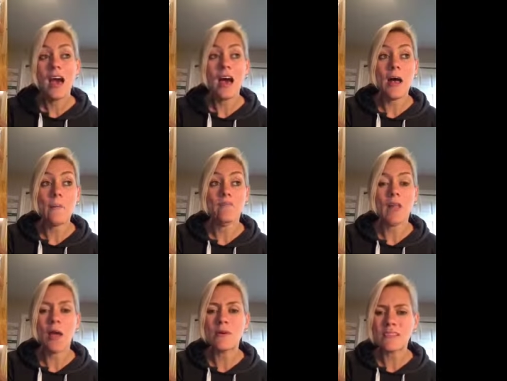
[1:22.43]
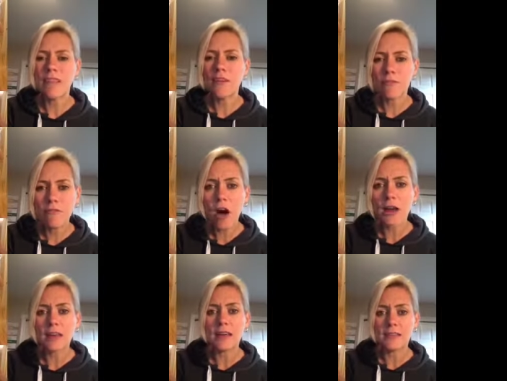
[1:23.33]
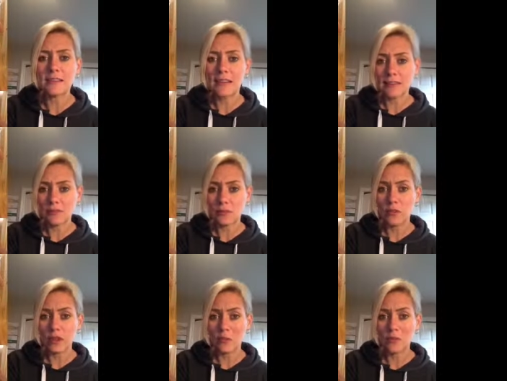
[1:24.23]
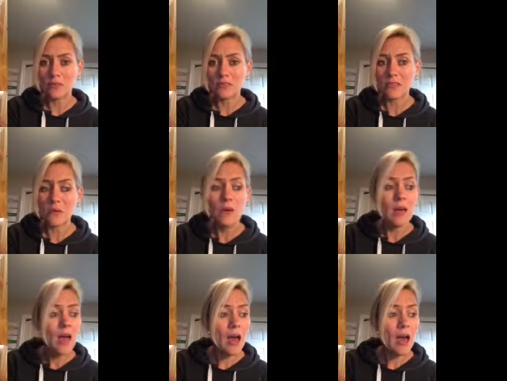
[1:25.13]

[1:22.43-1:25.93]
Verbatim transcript: Um, I was a little foggy because it's less food than I'm used to.